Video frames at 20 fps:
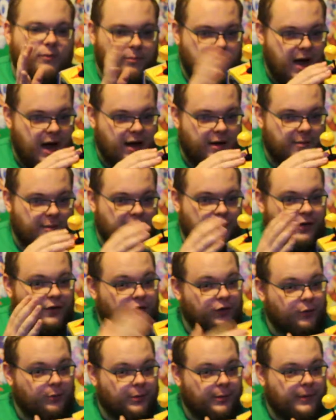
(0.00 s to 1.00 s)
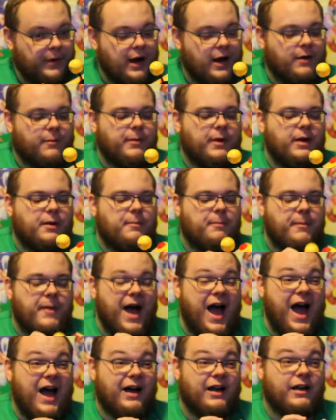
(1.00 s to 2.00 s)
Pac-Man, Super Pac-Man,
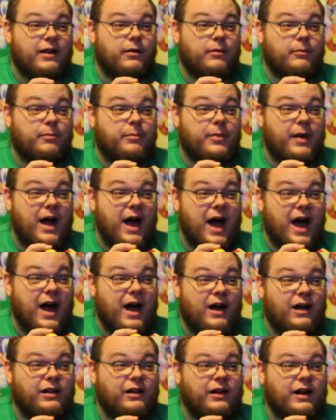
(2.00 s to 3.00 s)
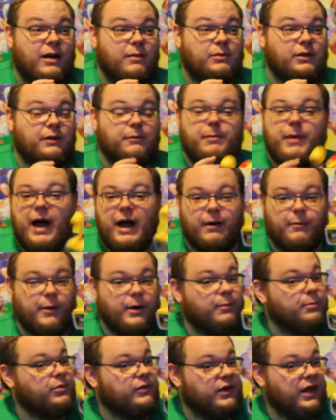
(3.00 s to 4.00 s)
Pac and Pal, and I believe
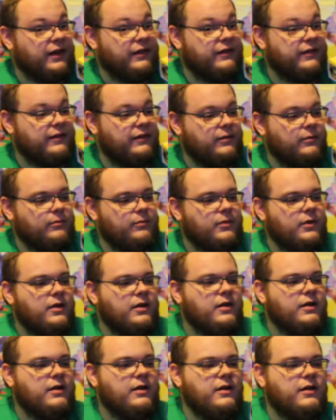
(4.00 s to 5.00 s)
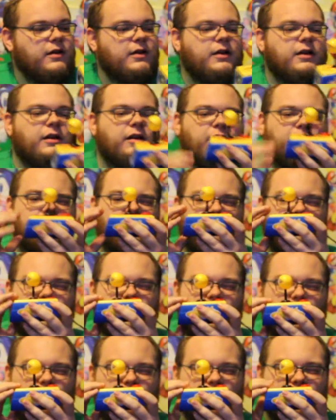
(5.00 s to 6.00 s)
Pac-Man Plus.
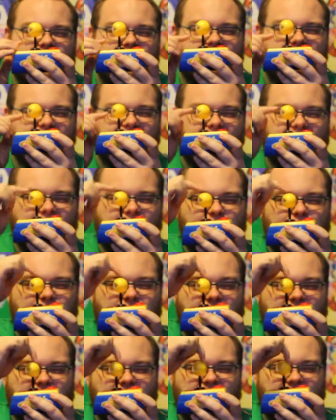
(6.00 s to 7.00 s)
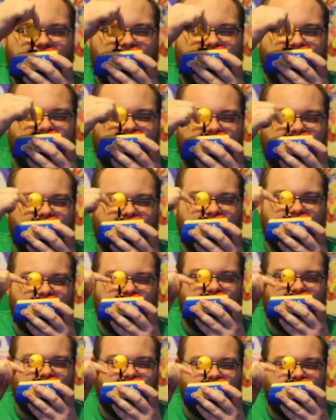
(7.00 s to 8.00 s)
Including also has this little
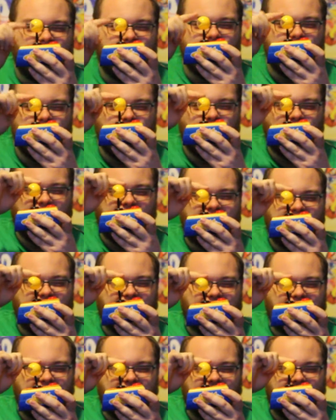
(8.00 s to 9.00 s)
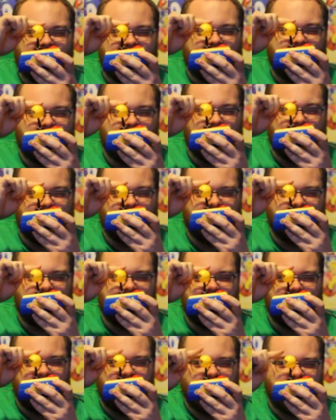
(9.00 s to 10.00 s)
joystick that's
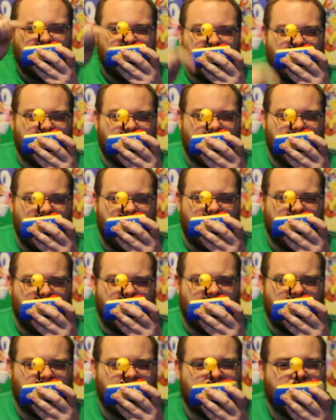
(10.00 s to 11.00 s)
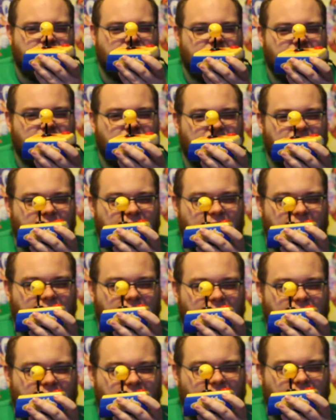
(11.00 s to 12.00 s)
shaped like Pac-Man.
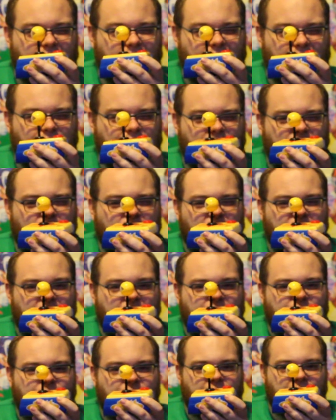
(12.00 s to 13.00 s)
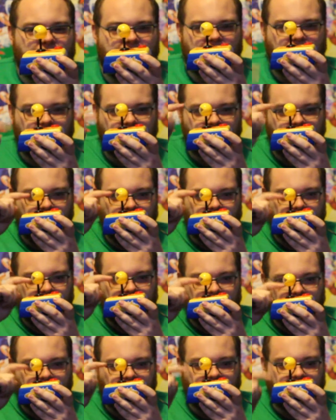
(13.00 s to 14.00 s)
Not sure how well that shows up. It'll show up
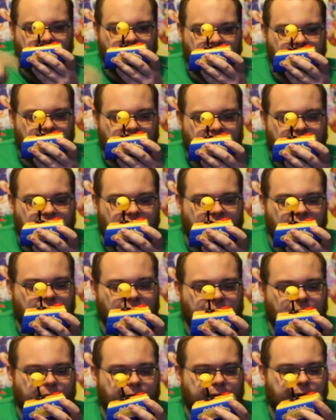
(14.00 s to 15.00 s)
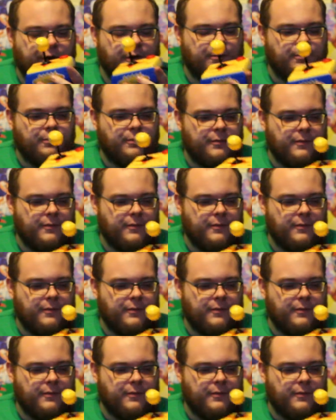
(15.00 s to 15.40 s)
better in the video itself, in the review.